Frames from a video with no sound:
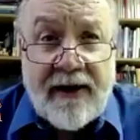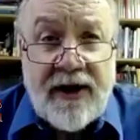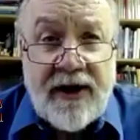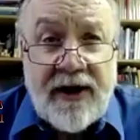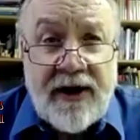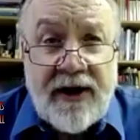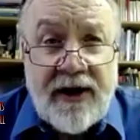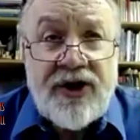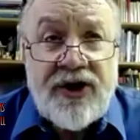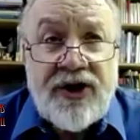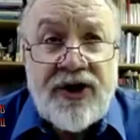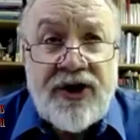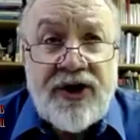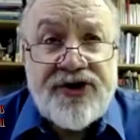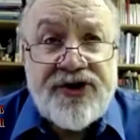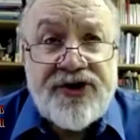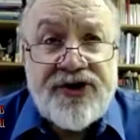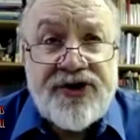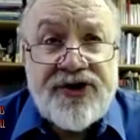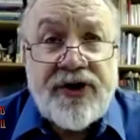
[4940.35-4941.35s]
Jesus was
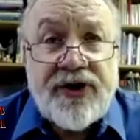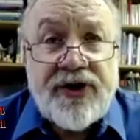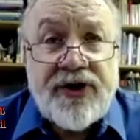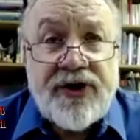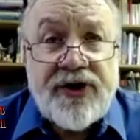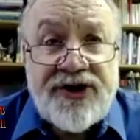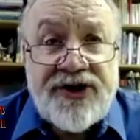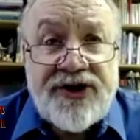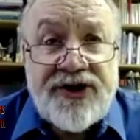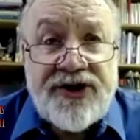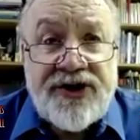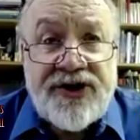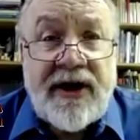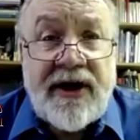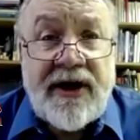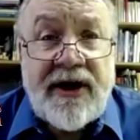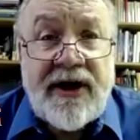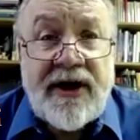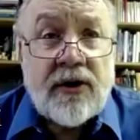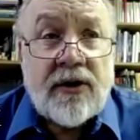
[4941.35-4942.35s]
at least a
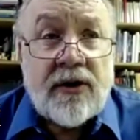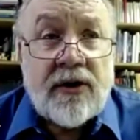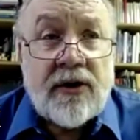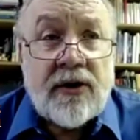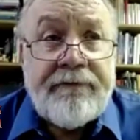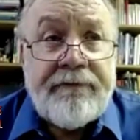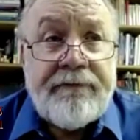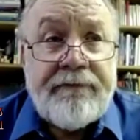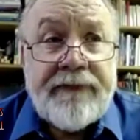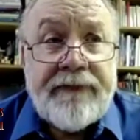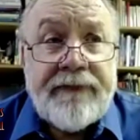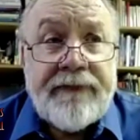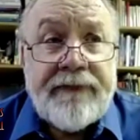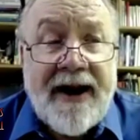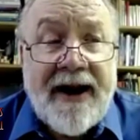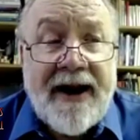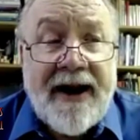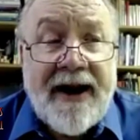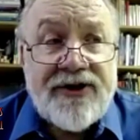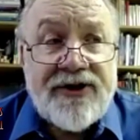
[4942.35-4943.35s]
healer and an
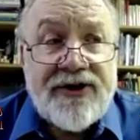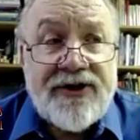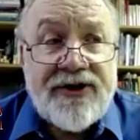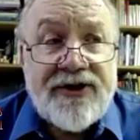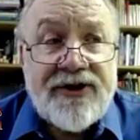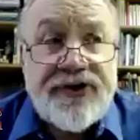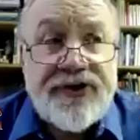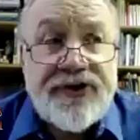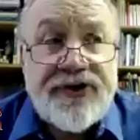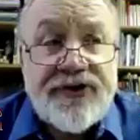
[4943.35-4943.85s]
exorcist.